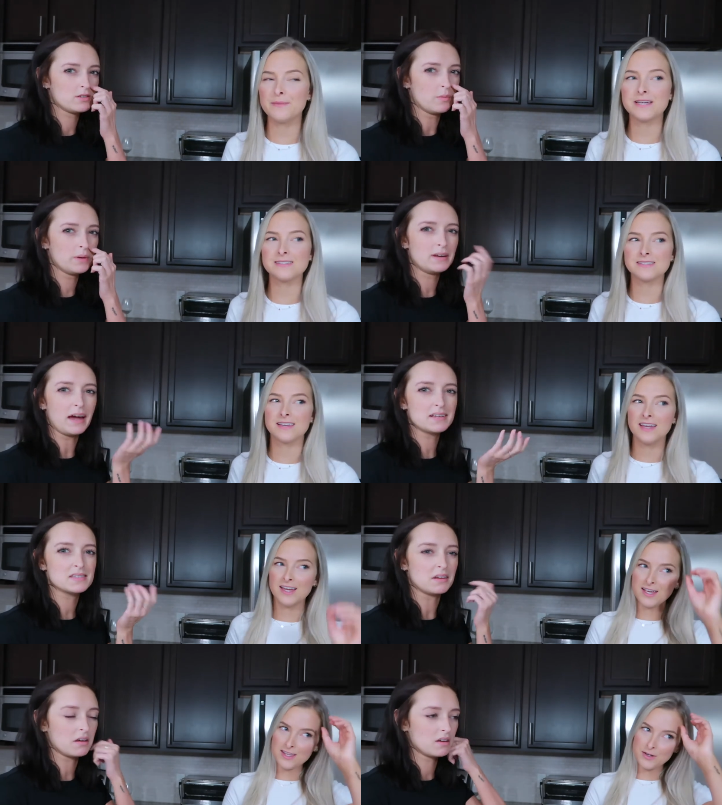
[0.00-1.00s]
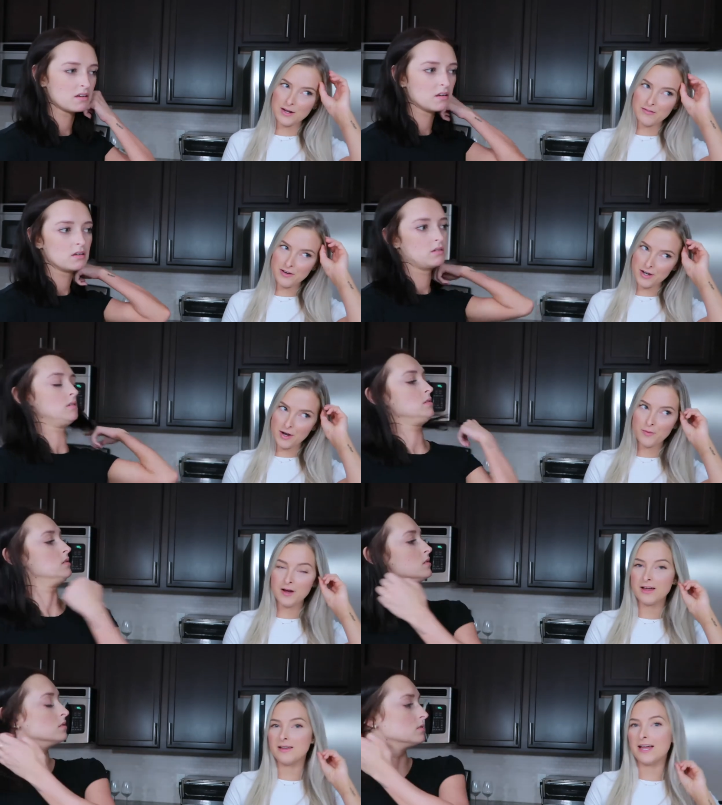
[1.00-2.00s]
Speaker 1: Don't be nasty. You never know
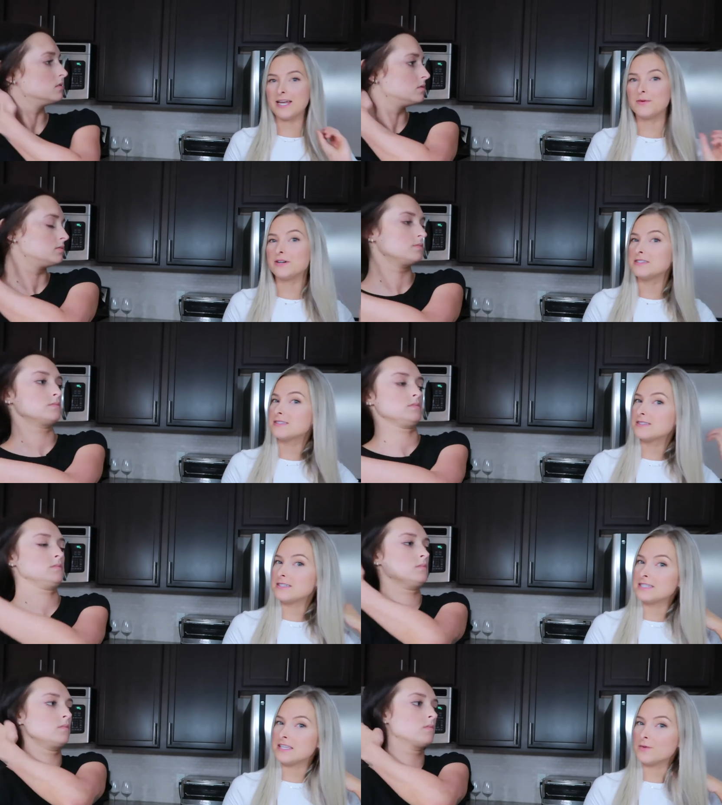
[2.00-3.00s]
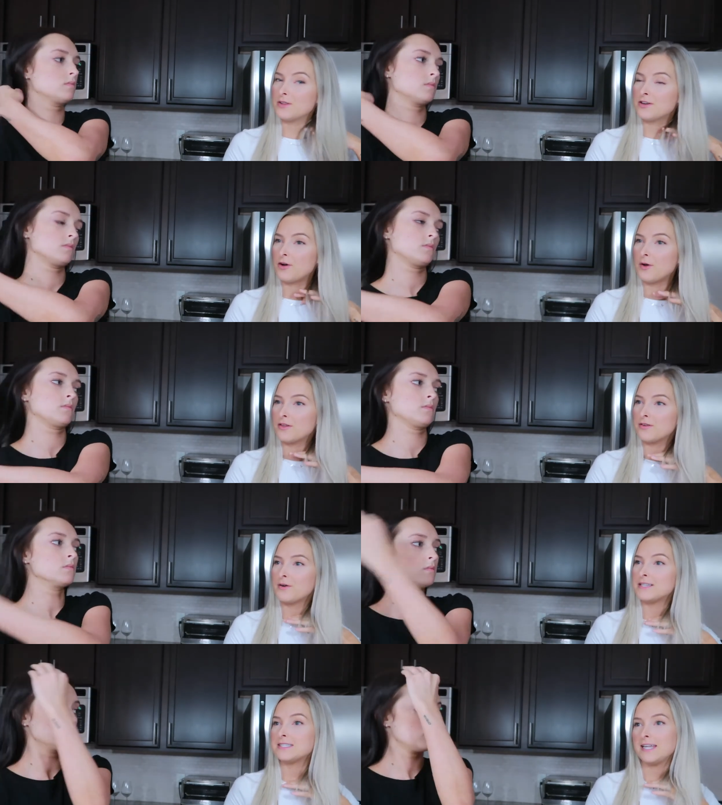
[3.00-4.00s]
what anyone's dealing with or going through,
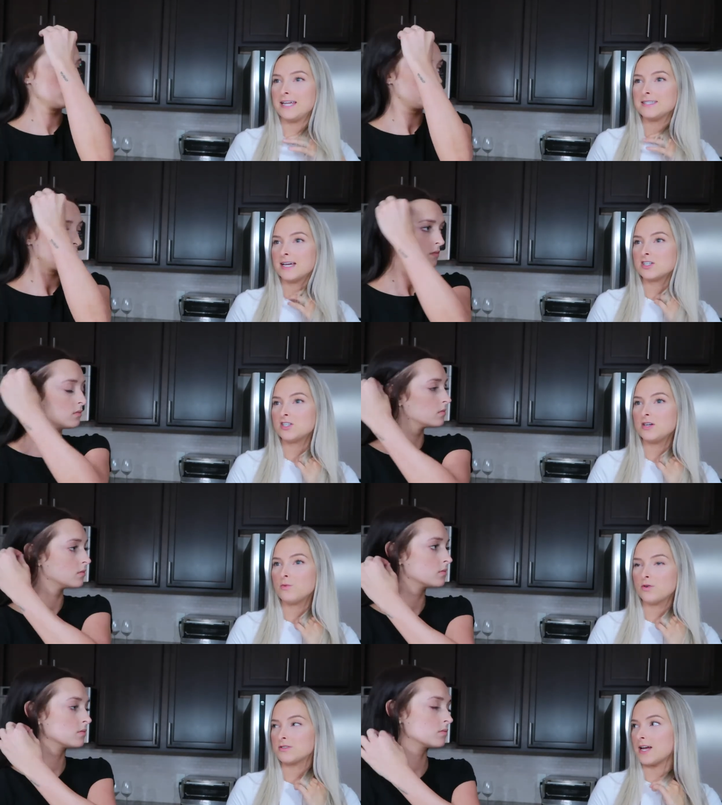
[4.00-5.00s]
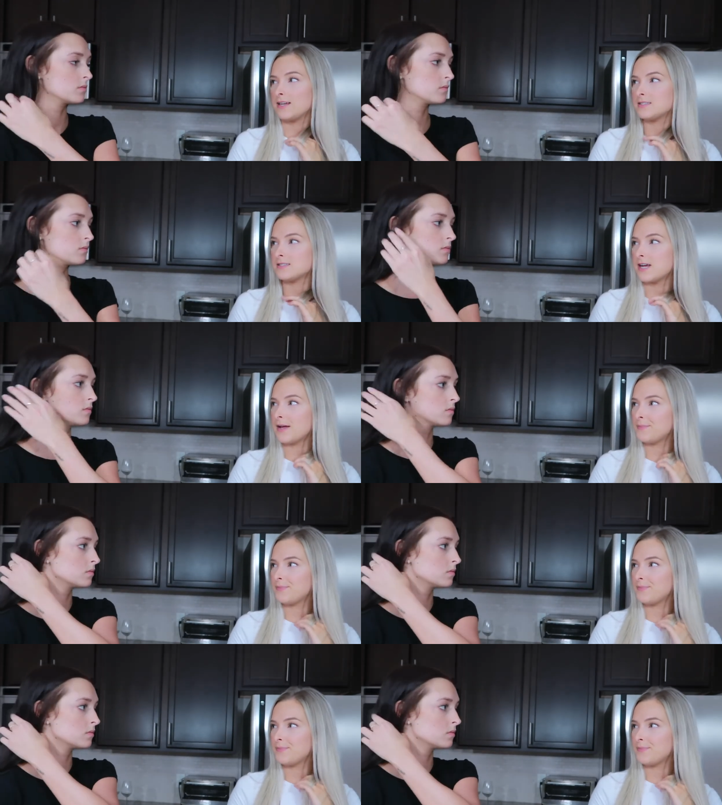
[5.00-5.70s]
and today is actually World Kindness Day.